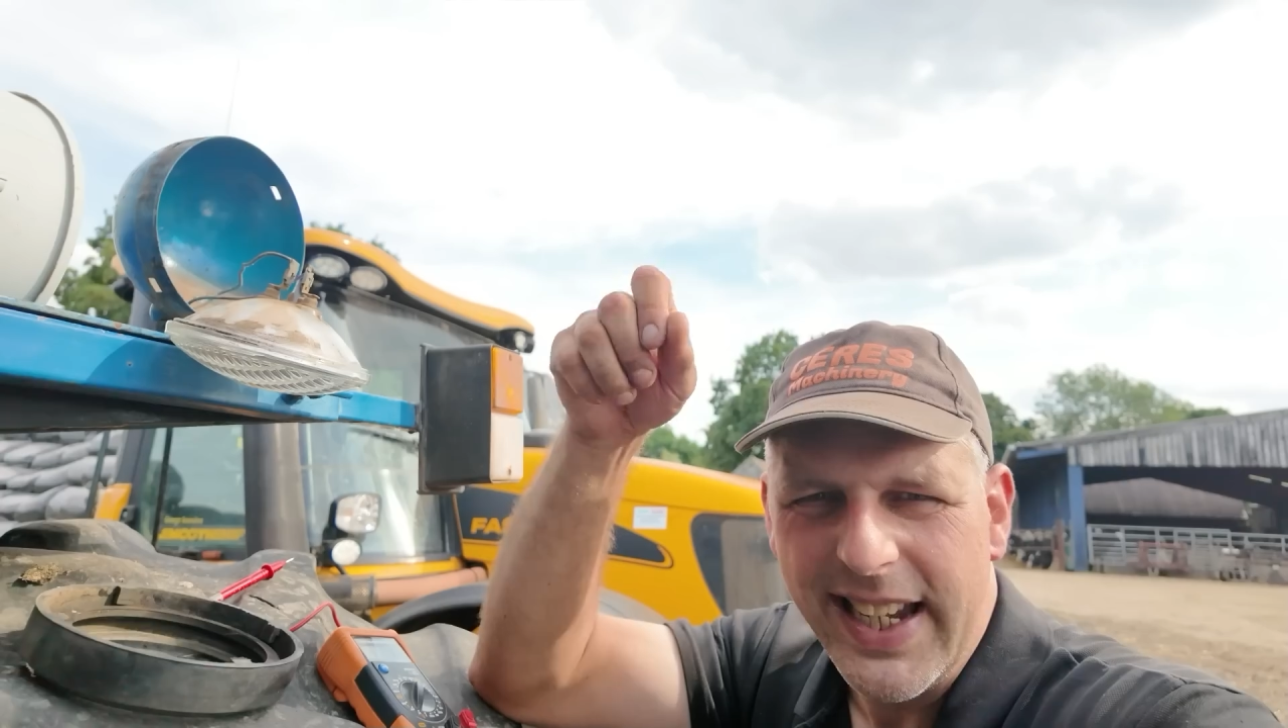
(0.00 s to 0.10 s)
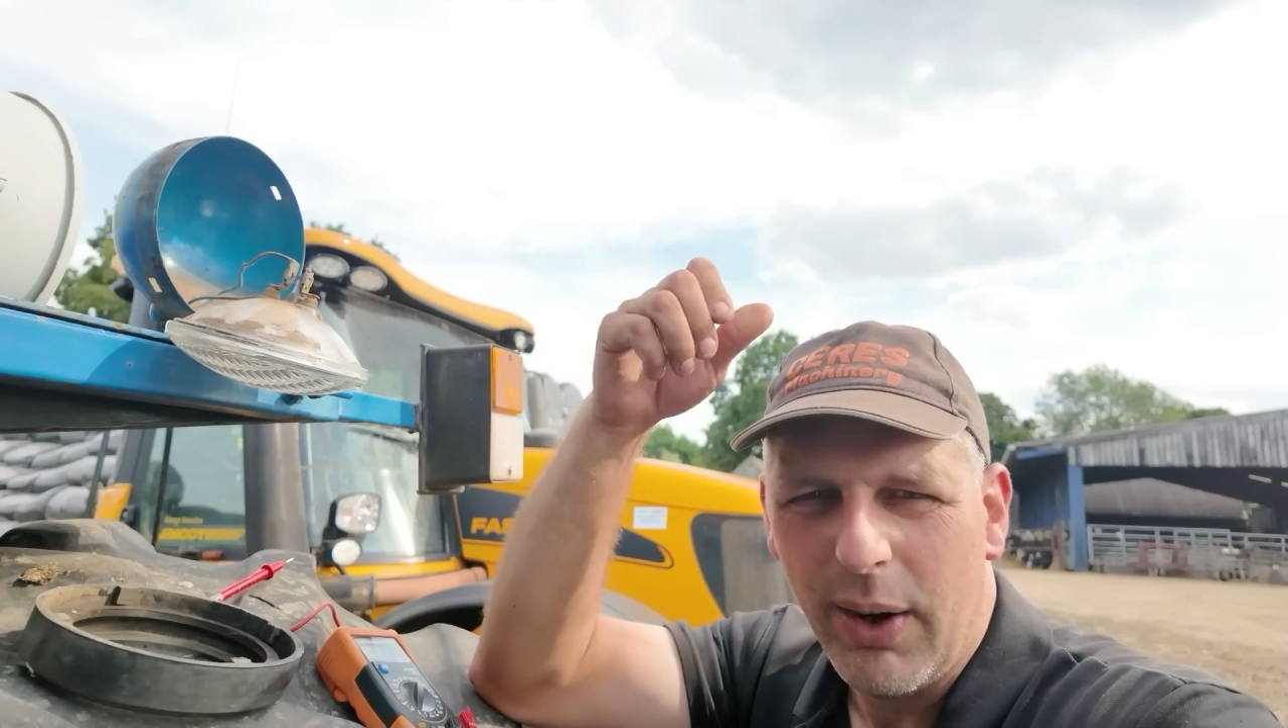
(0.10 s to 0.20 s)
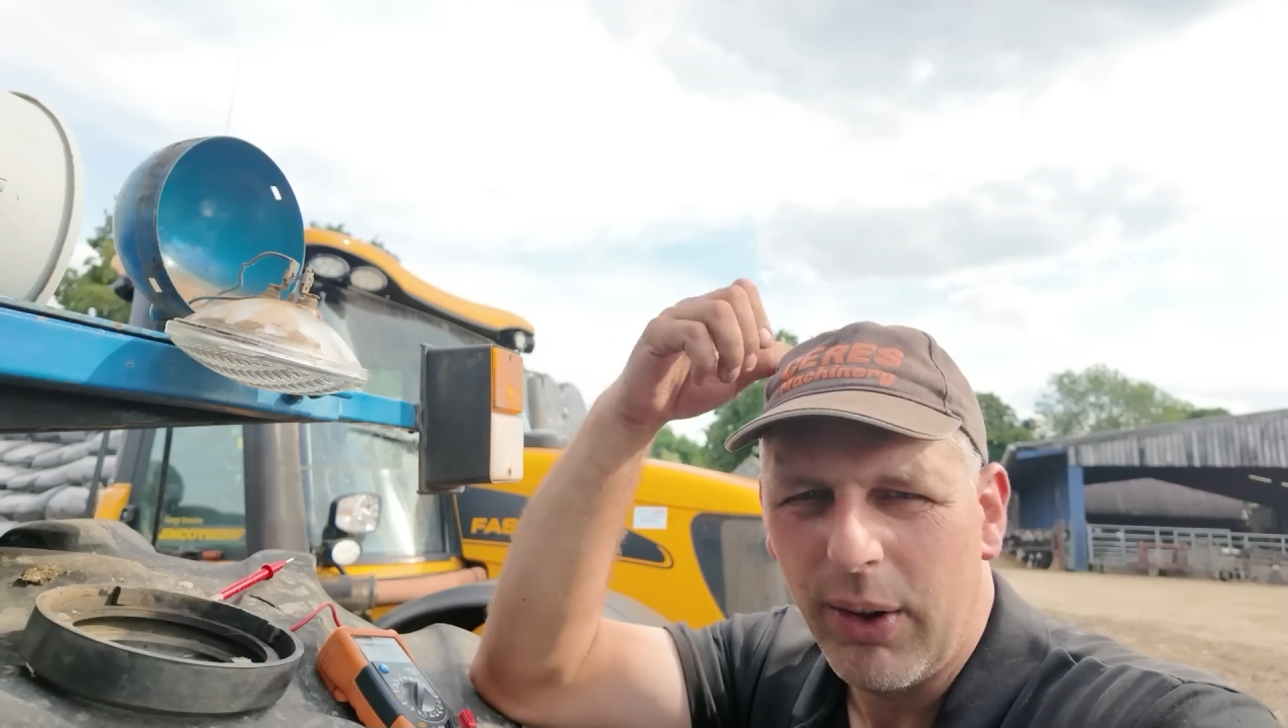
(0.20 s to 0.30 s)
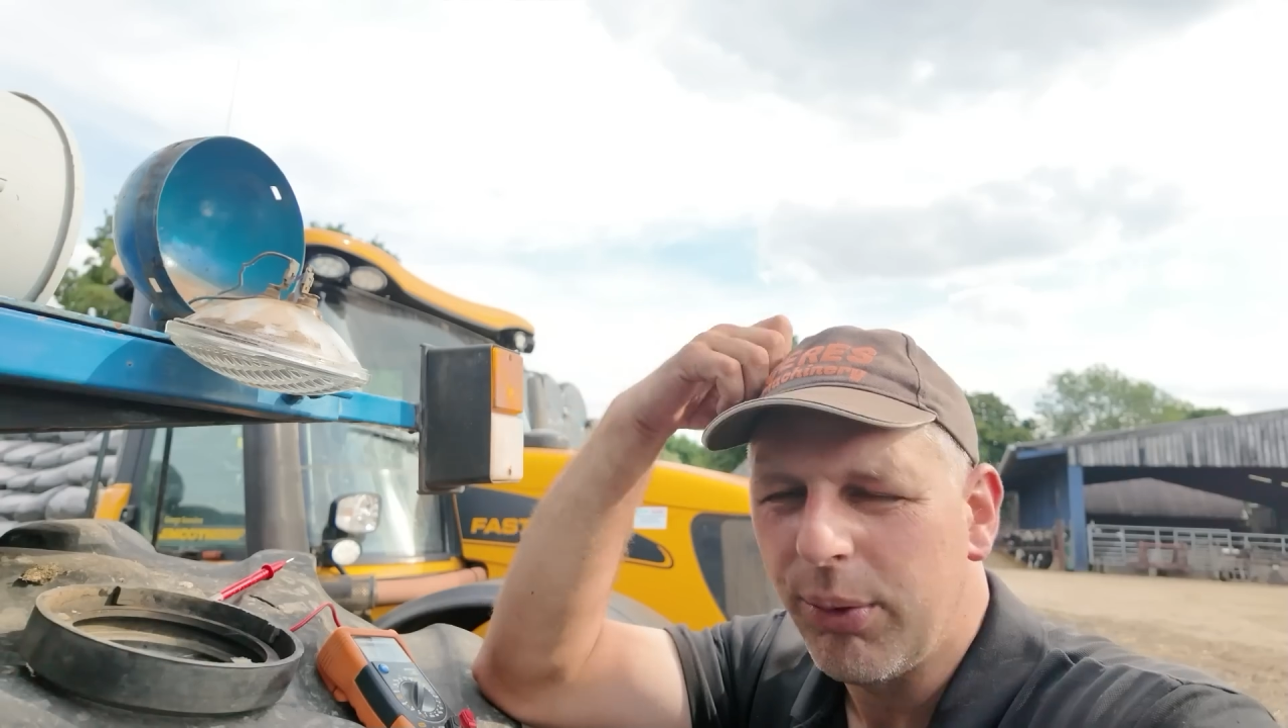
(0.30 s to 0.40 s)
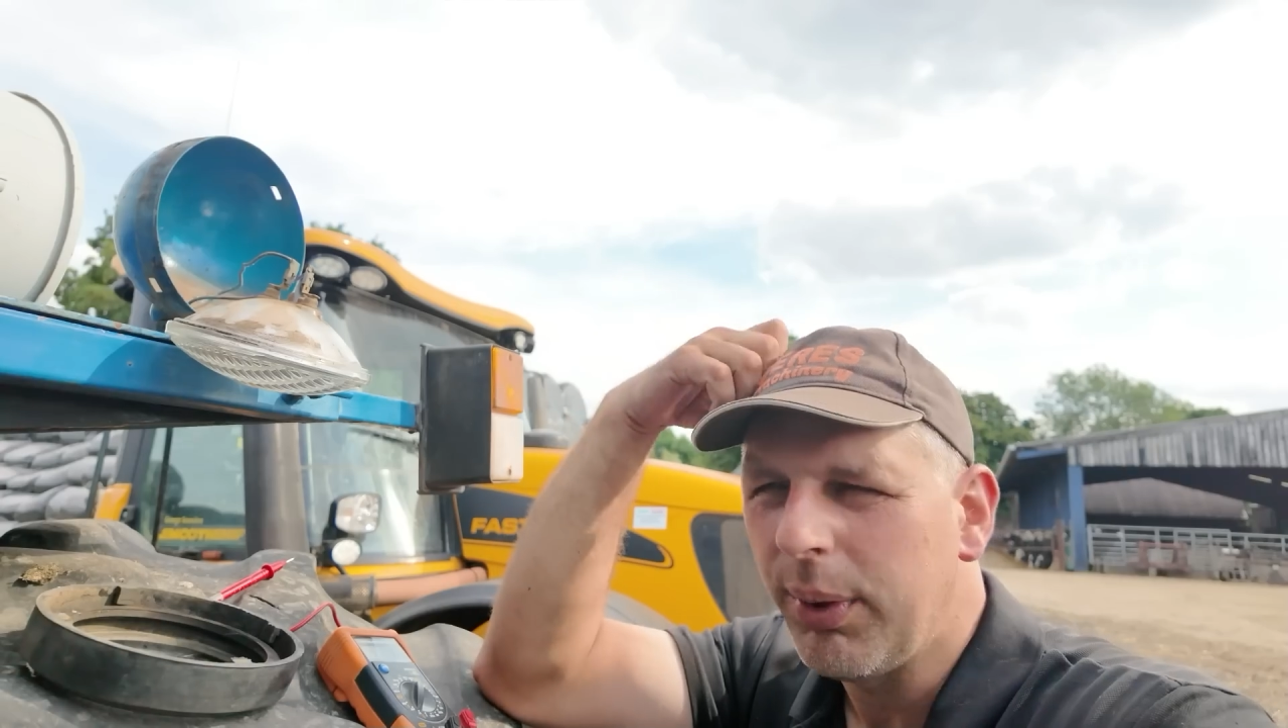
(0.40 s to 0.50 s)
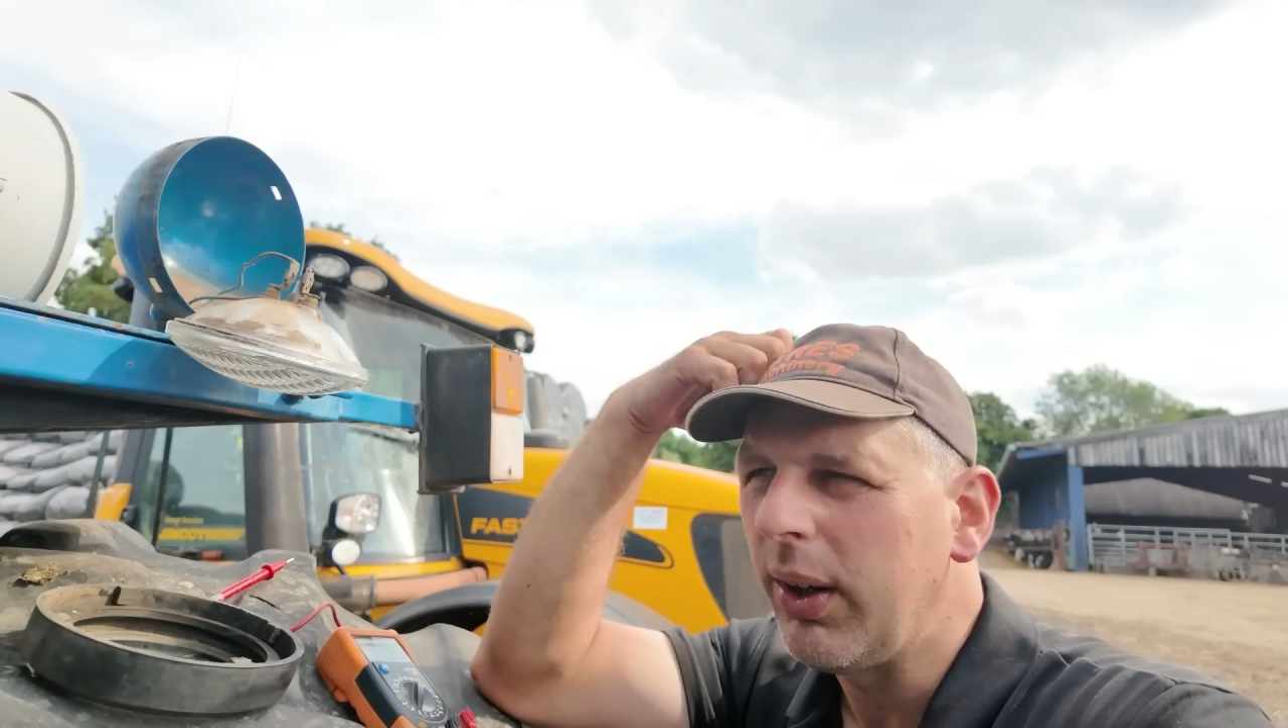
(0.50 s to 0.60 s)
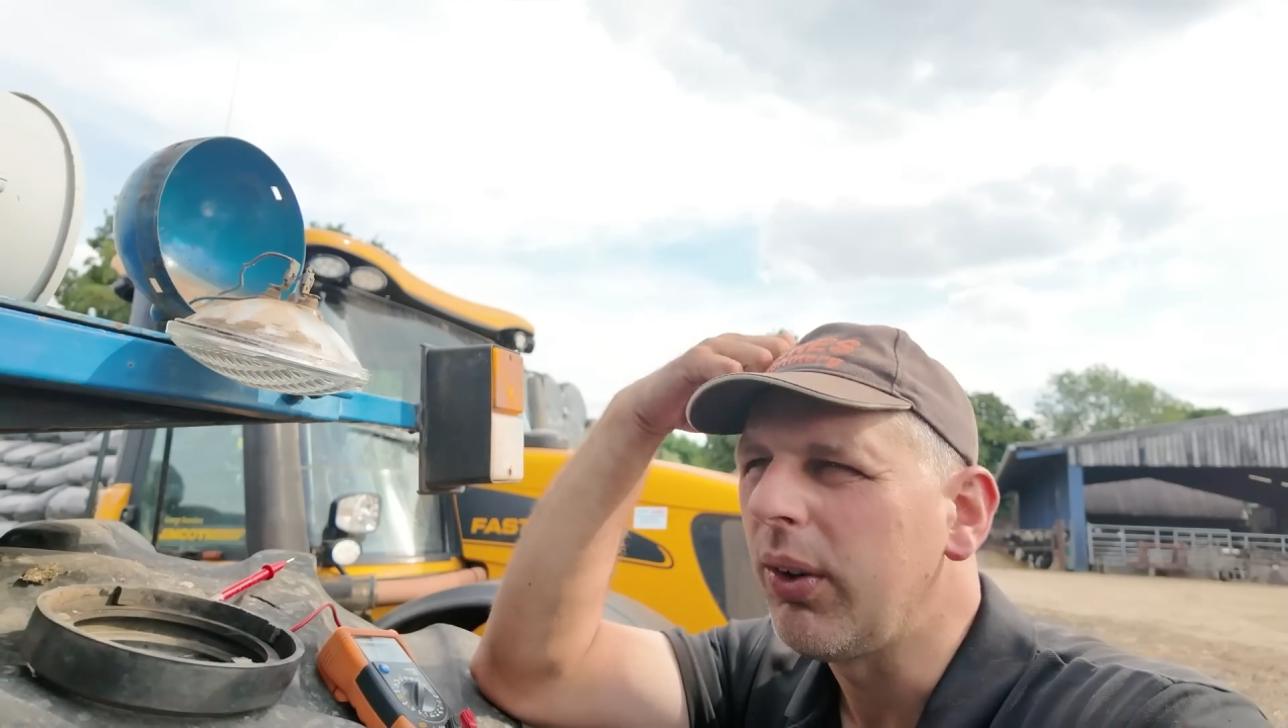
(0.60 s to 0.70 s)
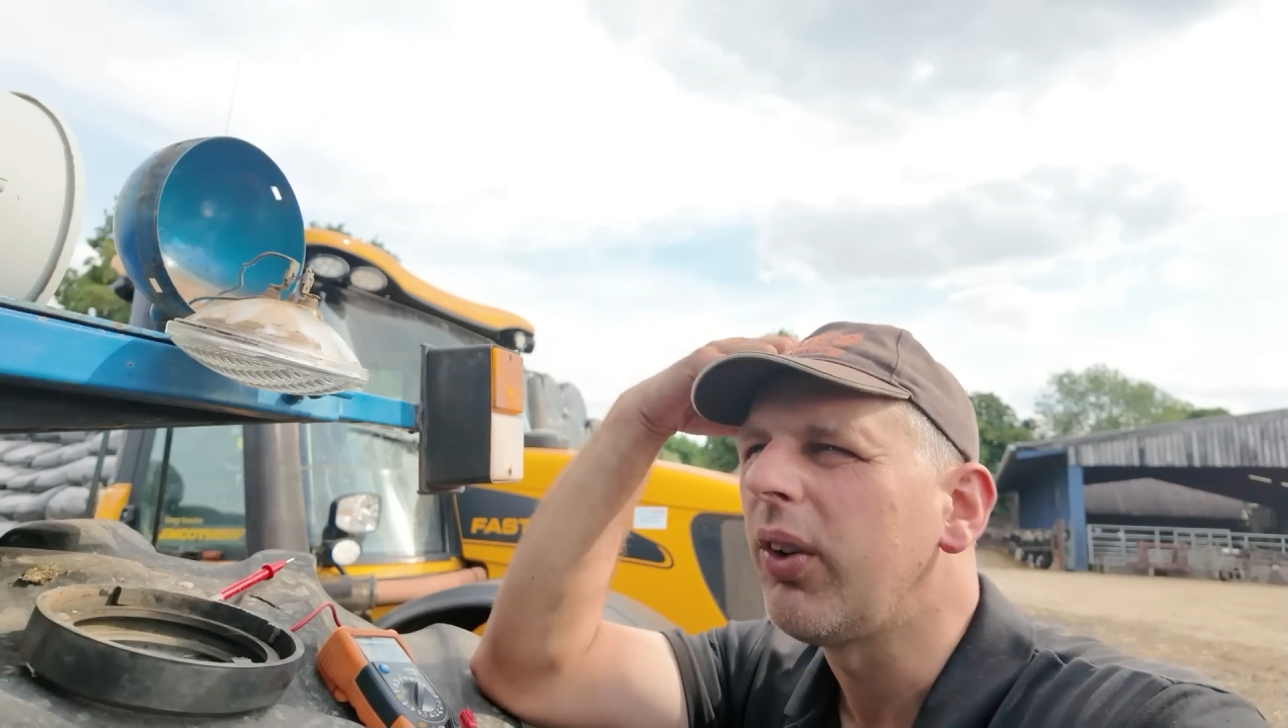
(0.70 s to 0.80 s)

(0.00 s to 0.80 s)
going as well,